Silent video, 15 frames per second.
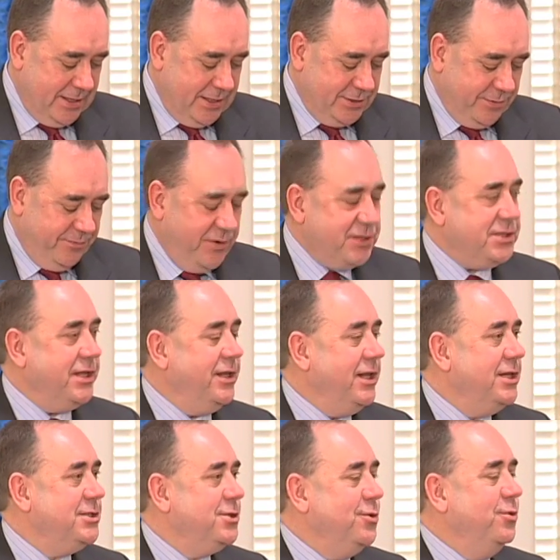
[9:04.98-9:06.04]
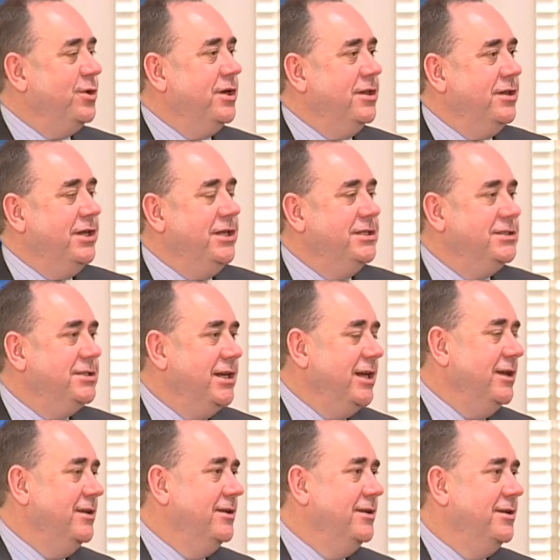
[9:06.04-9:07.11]
So firstly, let's look at these
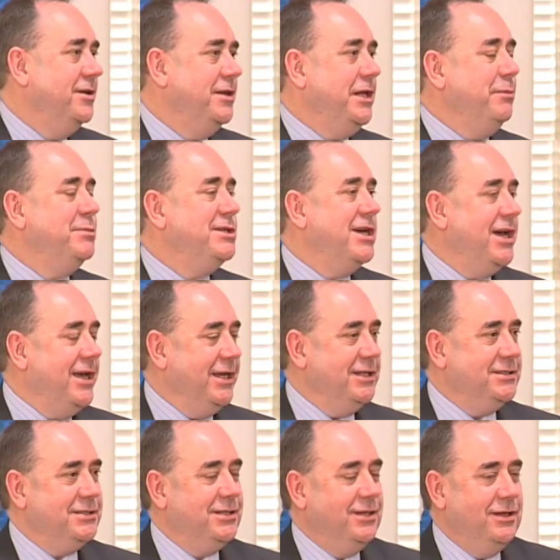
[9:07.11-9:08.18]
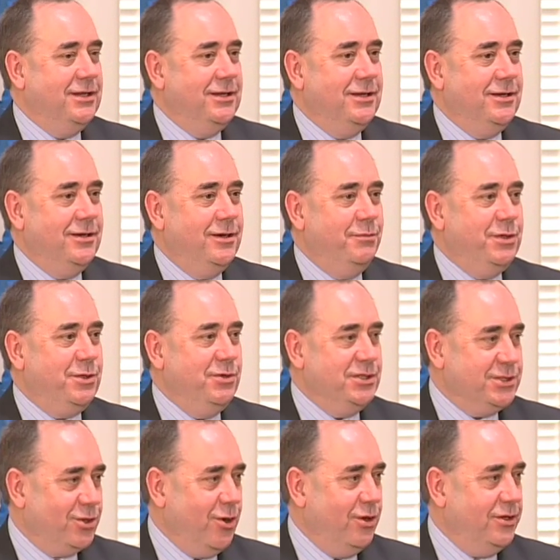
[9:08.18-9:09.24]
deep ties between
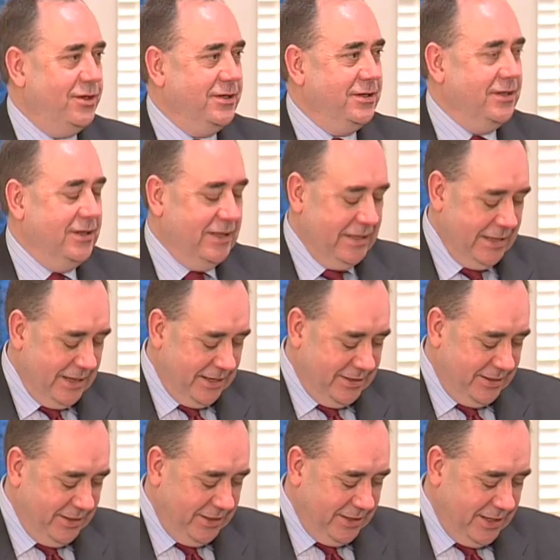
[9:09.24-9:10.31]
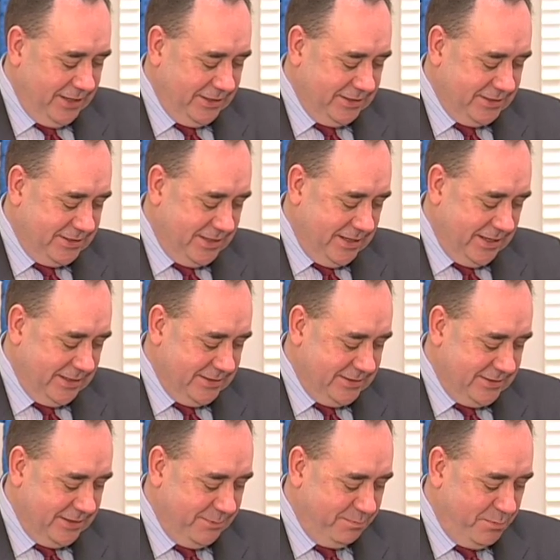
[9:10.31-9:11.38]
Scotland and the United
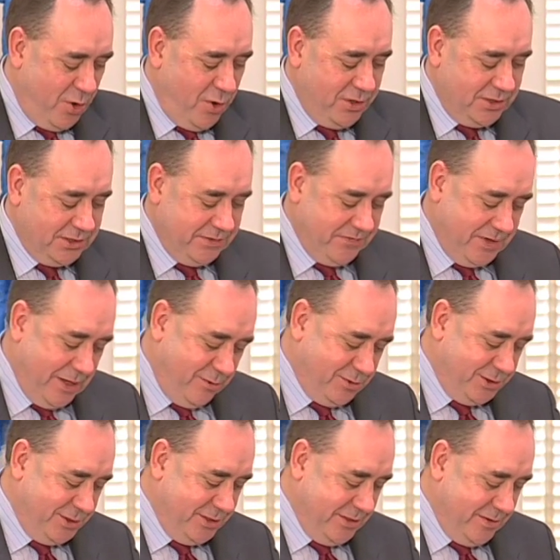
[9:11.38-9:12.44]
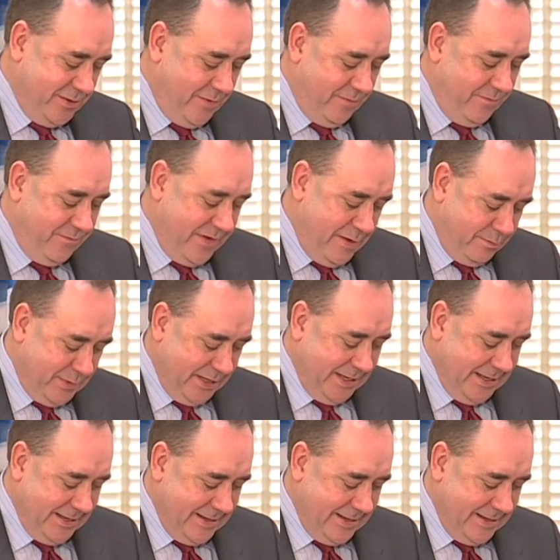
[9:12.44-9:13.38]
States, the bonds of culture, of family.